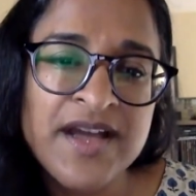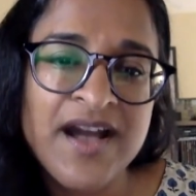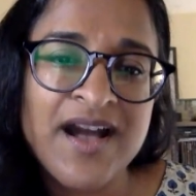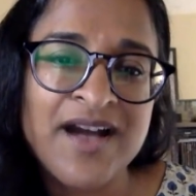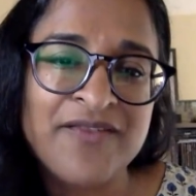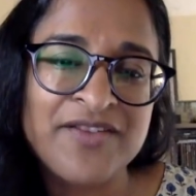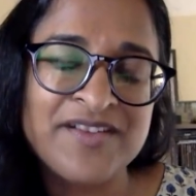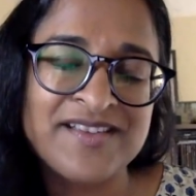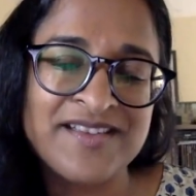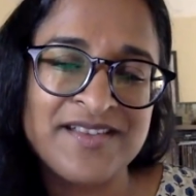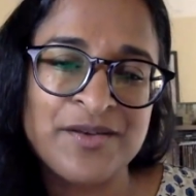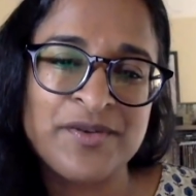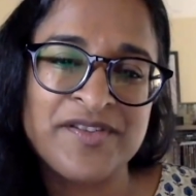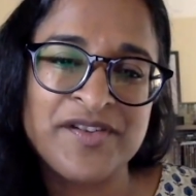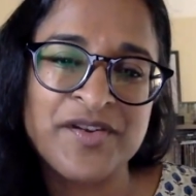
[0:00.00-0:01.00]
Obviously,
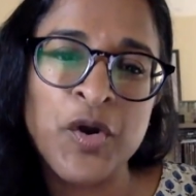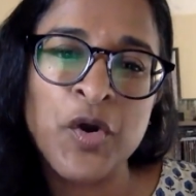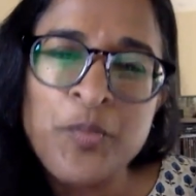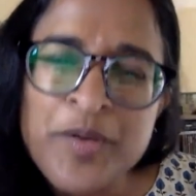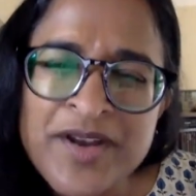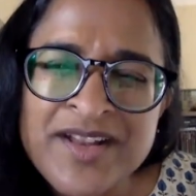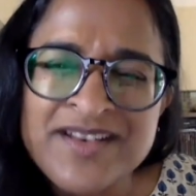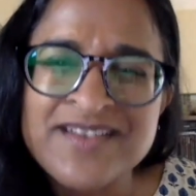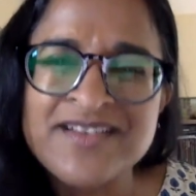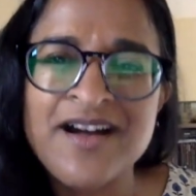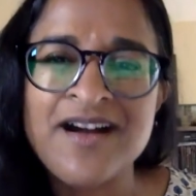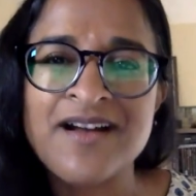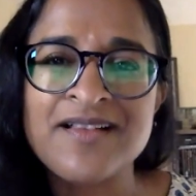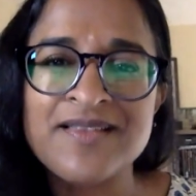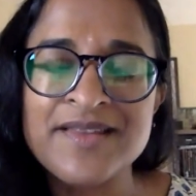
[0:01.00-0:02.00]
there was an opening to
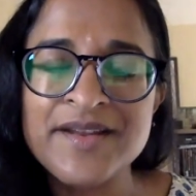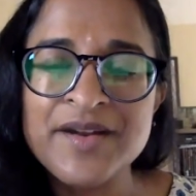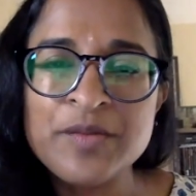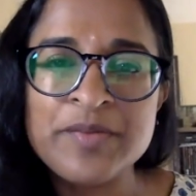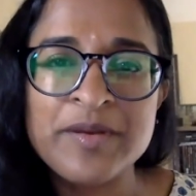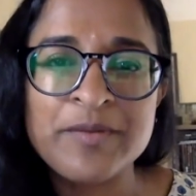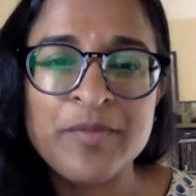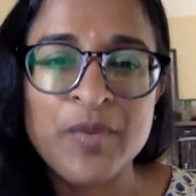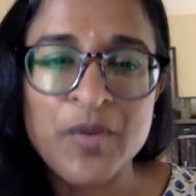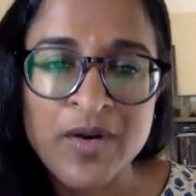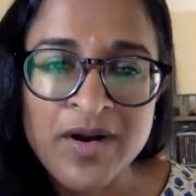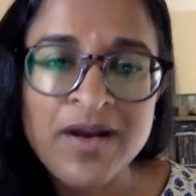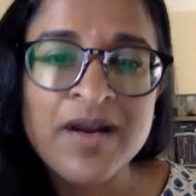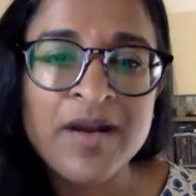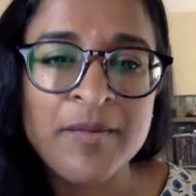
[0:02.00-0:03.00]
talk a little bit
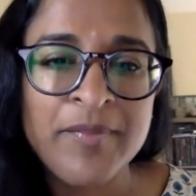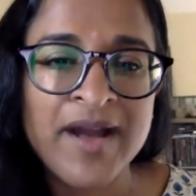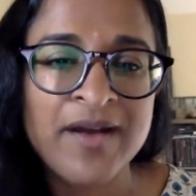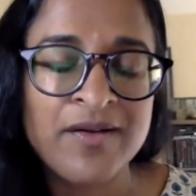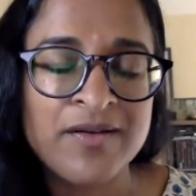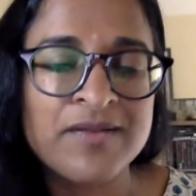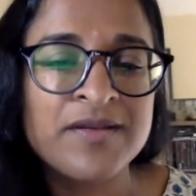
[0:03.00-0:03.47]
more about,